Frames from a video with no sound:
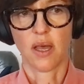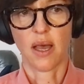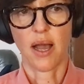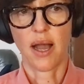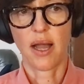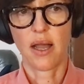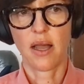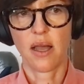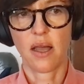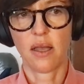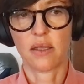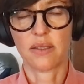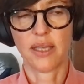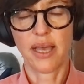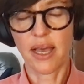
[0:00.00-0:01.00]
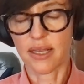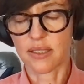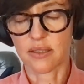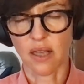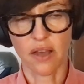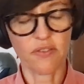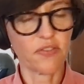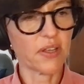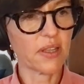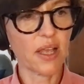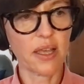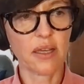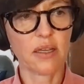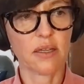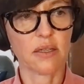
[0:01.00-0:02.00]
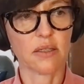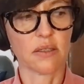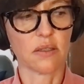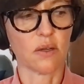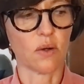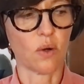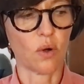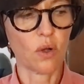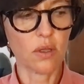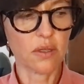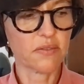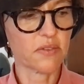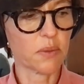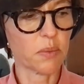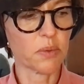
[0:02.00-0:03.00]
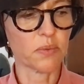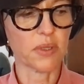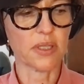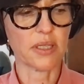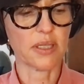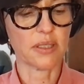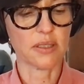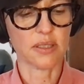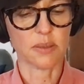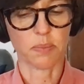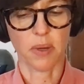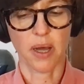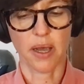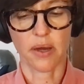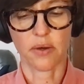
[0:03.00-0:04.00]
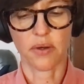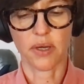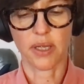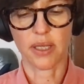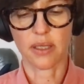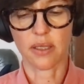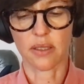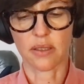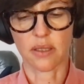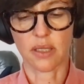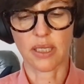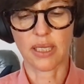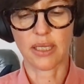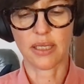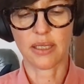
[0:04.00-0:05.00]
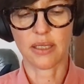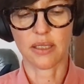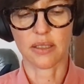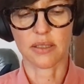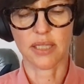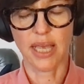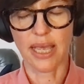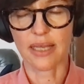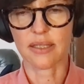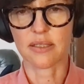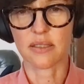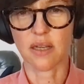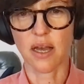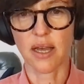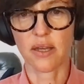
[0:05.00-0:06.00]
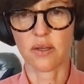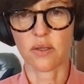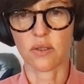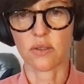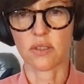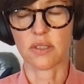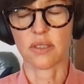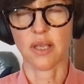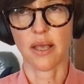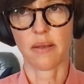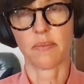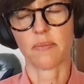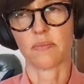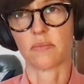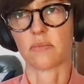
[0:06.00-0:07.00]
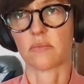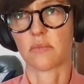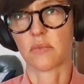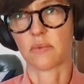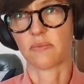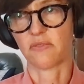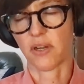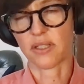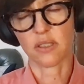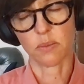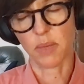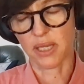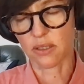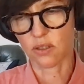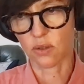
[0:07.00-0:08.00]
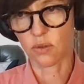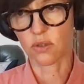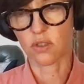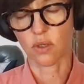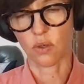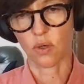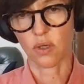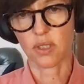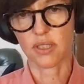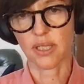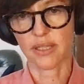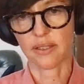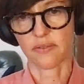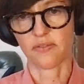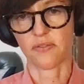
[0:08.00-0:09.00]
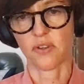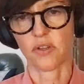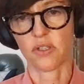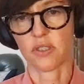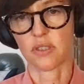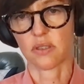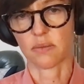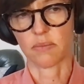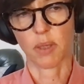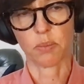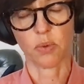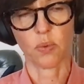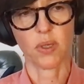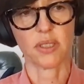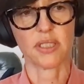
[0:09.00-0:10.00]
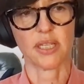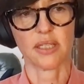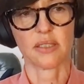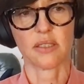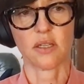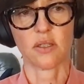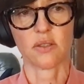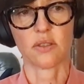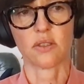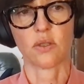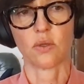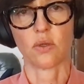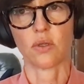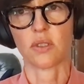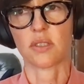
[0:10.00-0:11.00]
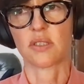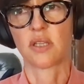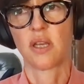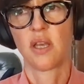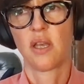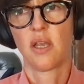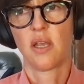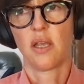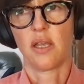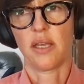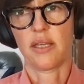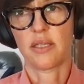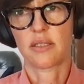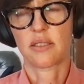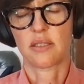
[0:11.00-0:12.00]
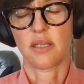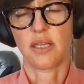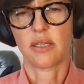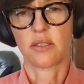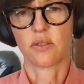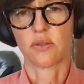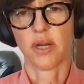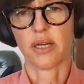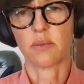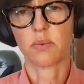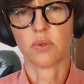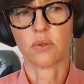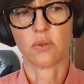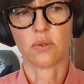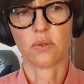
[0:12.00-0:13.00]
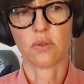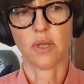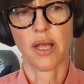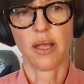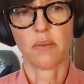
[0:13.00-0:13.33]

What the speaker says: Yes, I feel like all of them are really inspiring. The textiles fundamentals course, like the first number one textiles course, is incredible.